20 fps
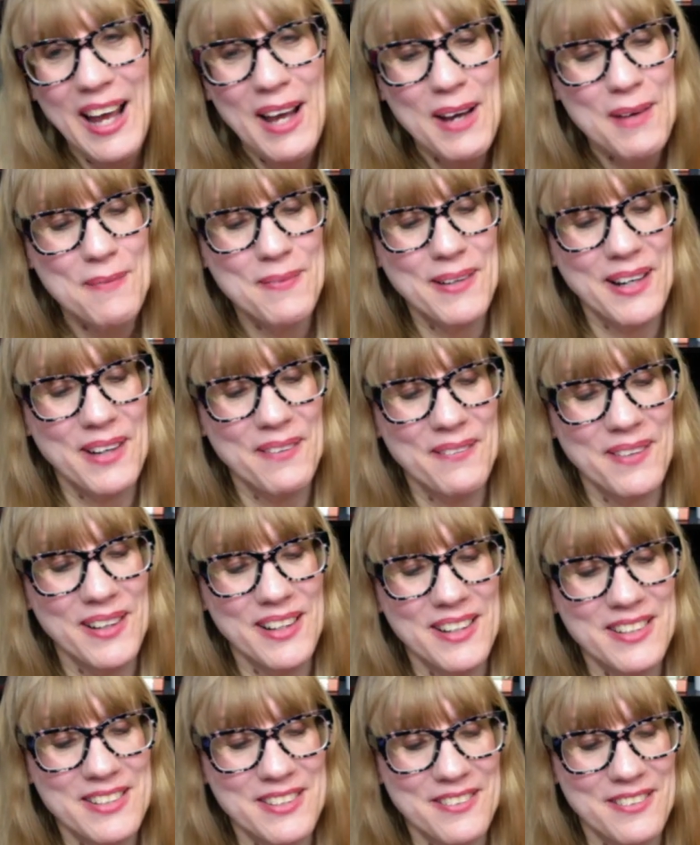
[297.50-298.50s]
but I
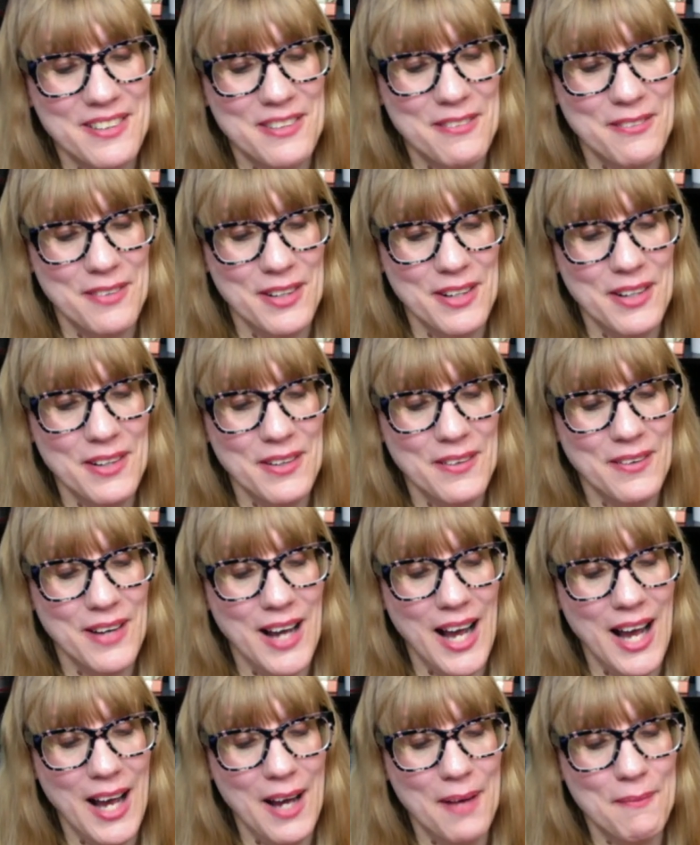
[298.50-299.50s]
wanted to review
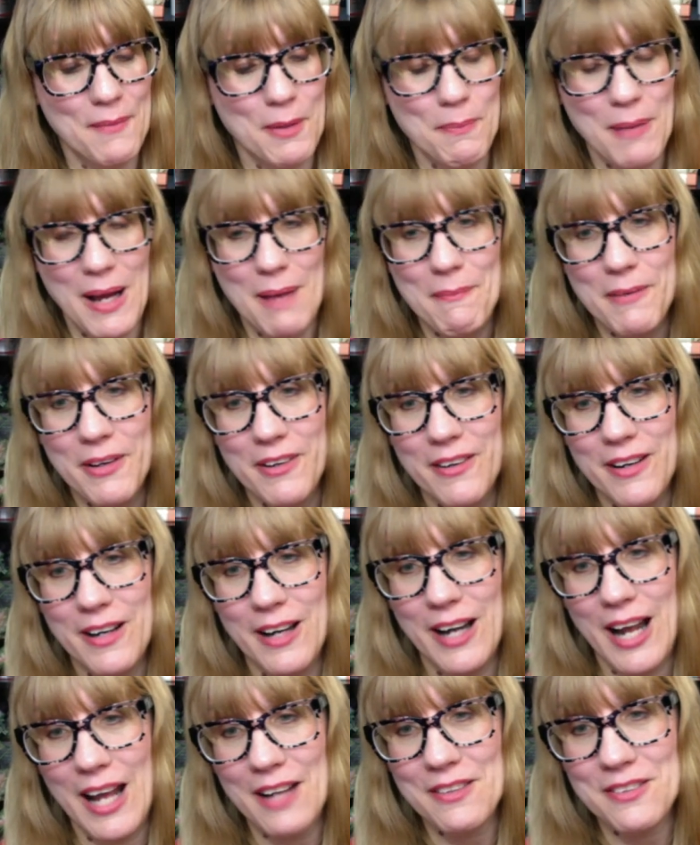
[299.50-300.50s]
um, pomegranate
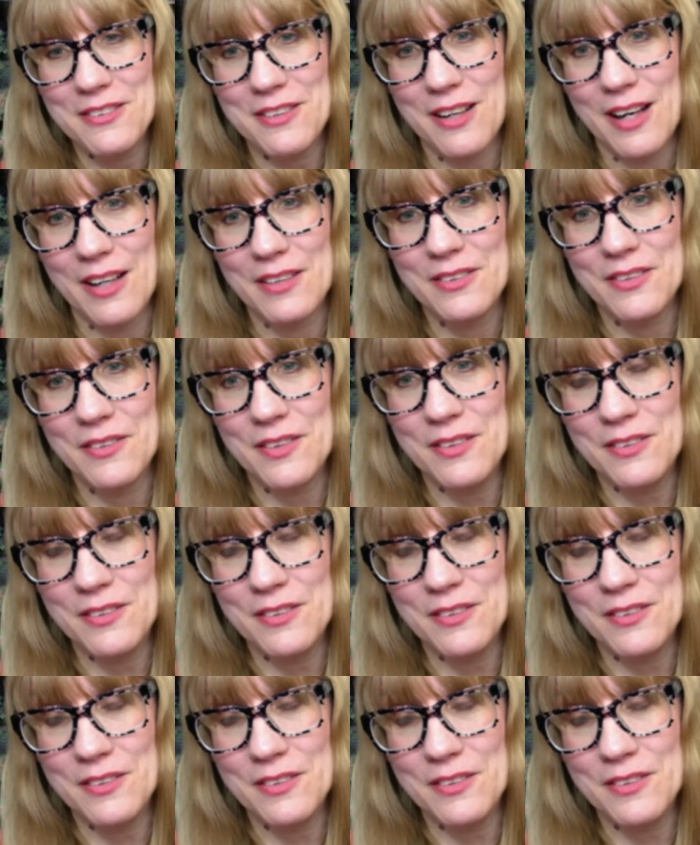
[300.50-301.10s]
extract. So this